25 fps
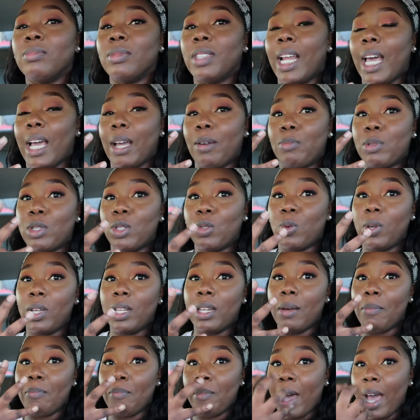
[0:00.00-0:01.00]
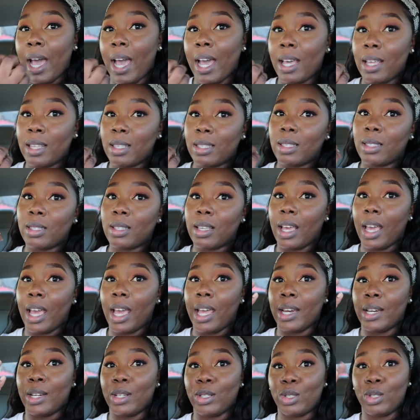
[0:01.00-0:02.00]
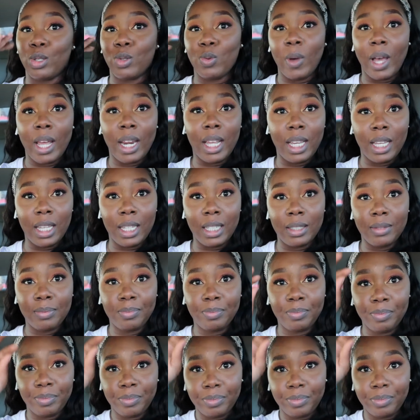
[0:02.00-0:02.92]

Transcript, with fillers: Like between the mask and the sweating,